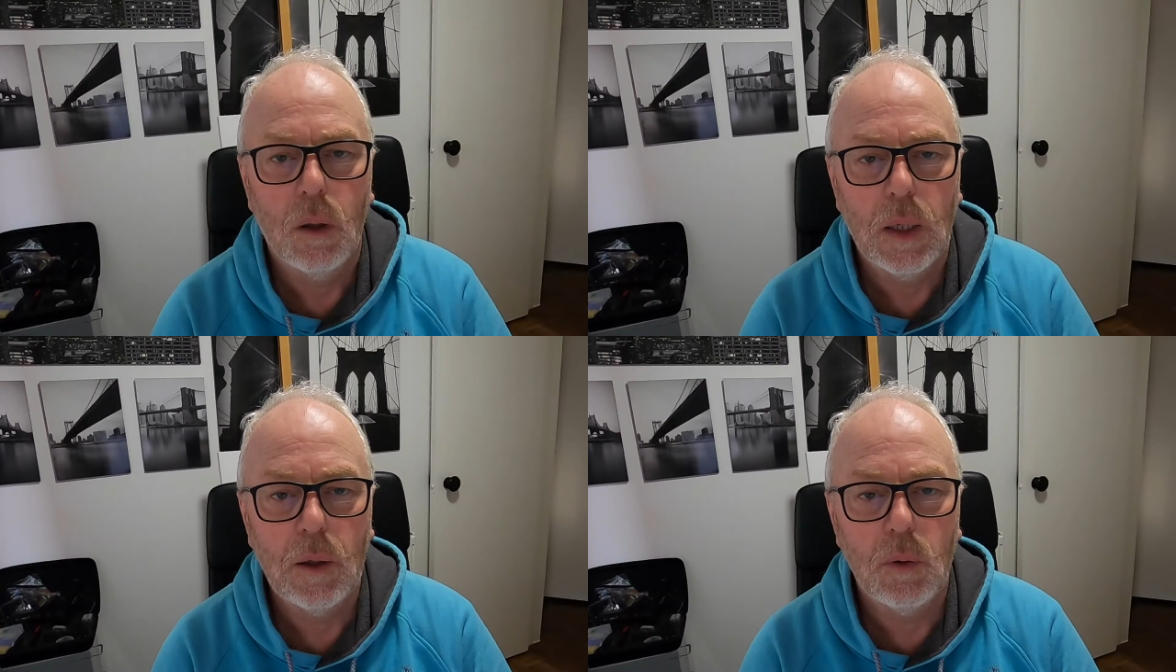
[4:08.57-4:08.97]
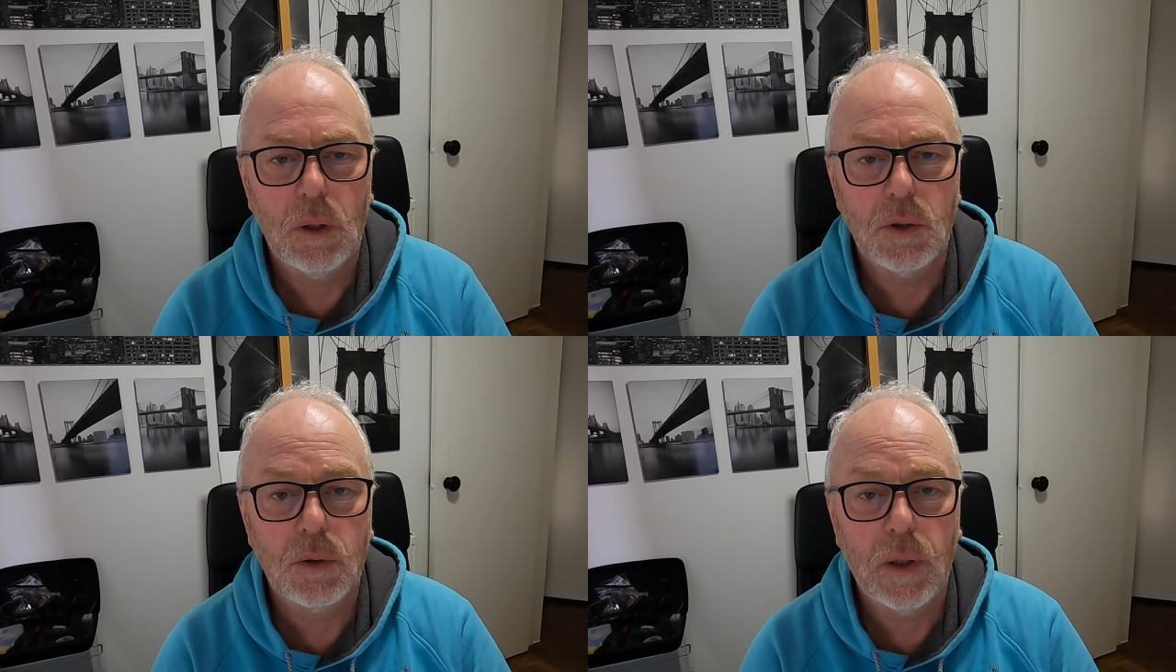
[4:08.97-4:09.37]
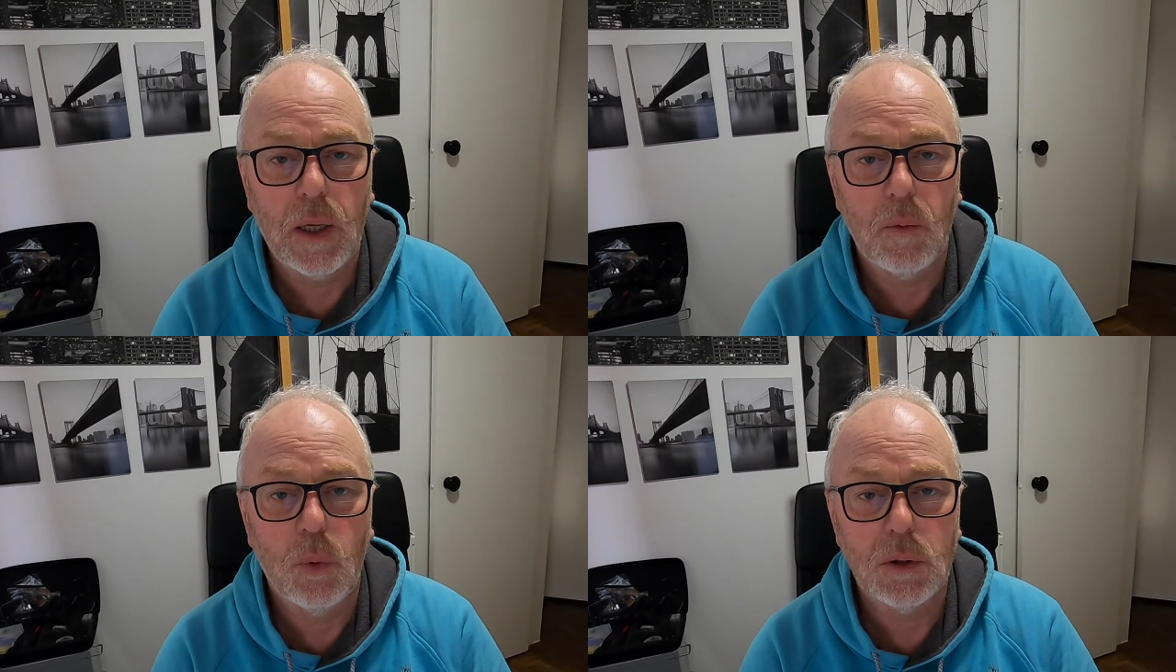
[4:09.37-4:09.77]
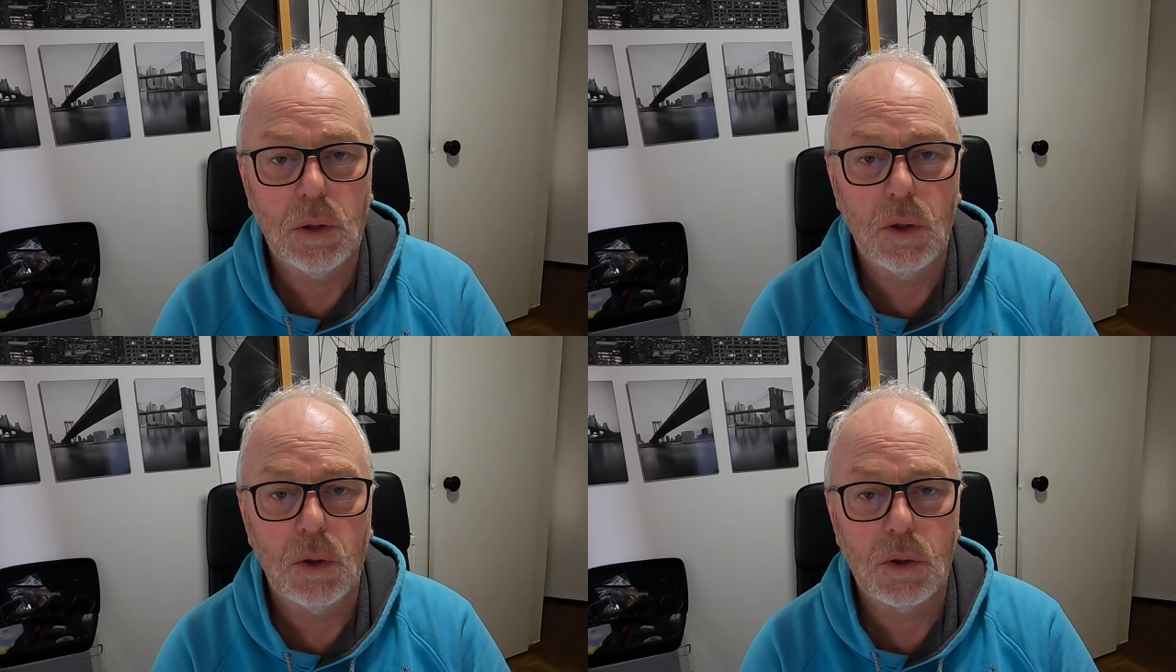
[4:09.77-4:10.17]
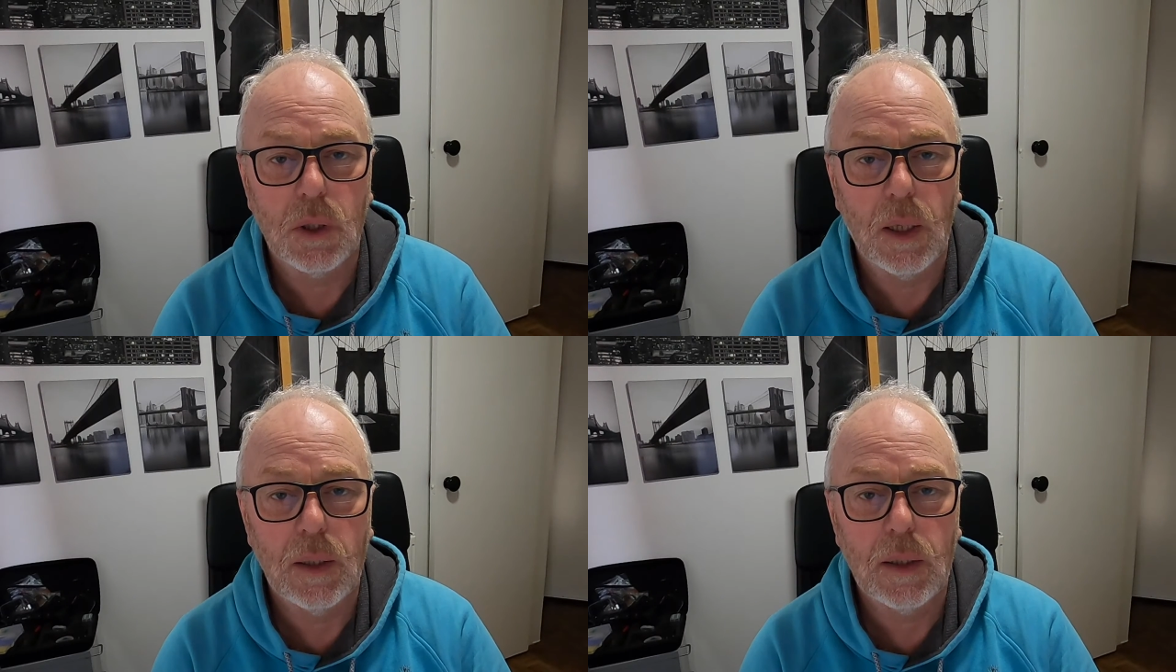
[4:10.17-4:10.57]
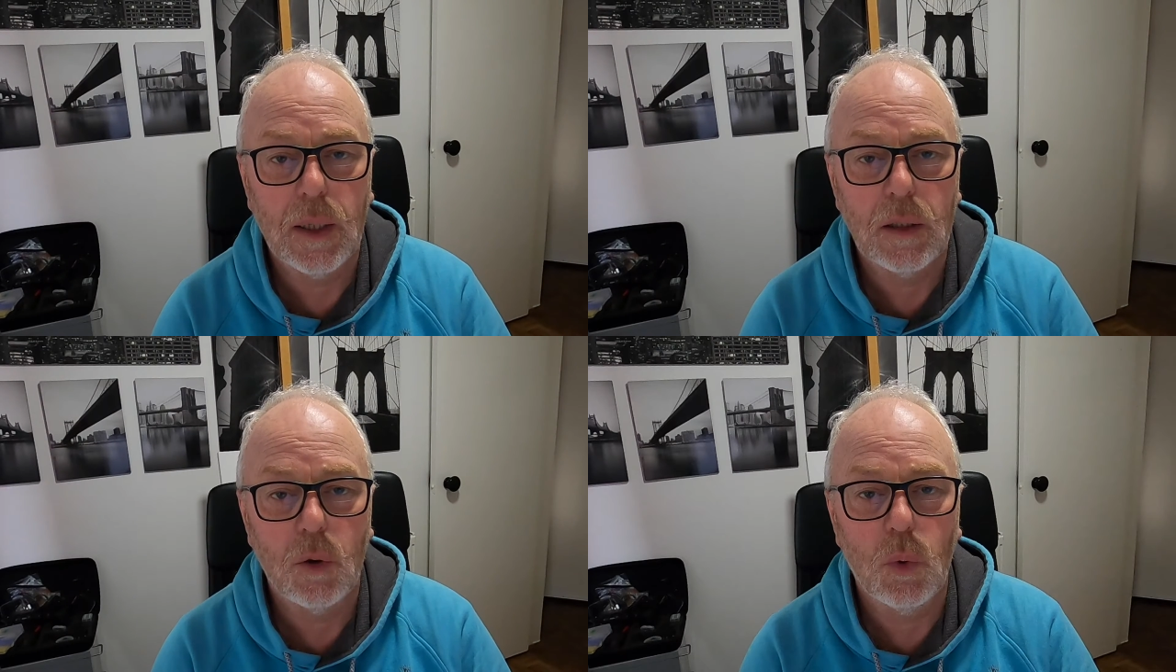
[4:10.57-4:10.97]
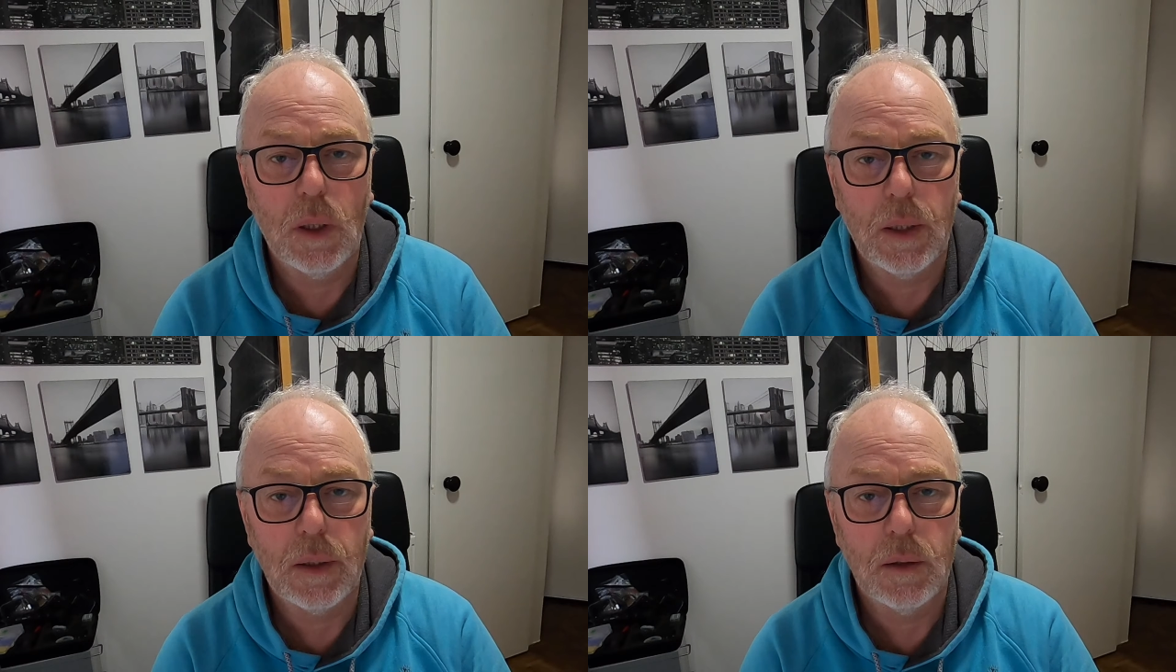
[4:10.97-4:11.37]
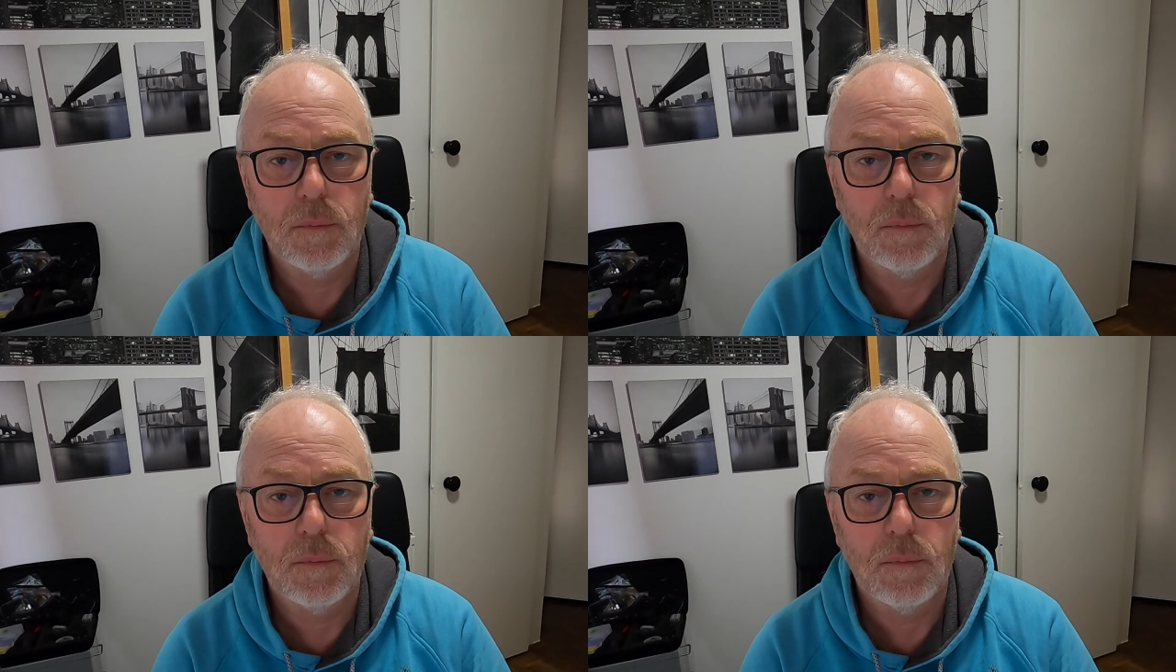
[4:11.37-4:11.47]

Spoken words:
I will describe what it looks like and why.